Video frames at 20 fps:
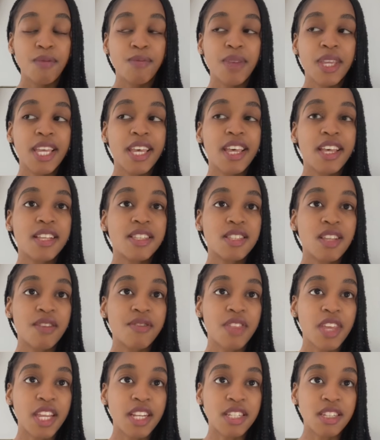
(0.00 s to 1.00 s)
because
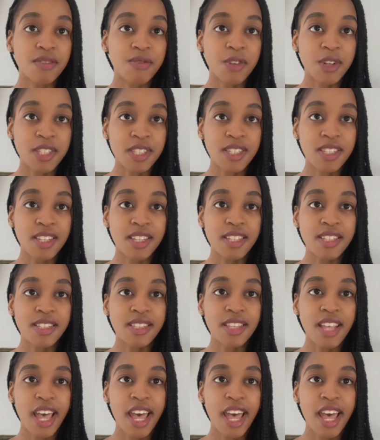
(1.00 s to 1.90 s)
of their differences.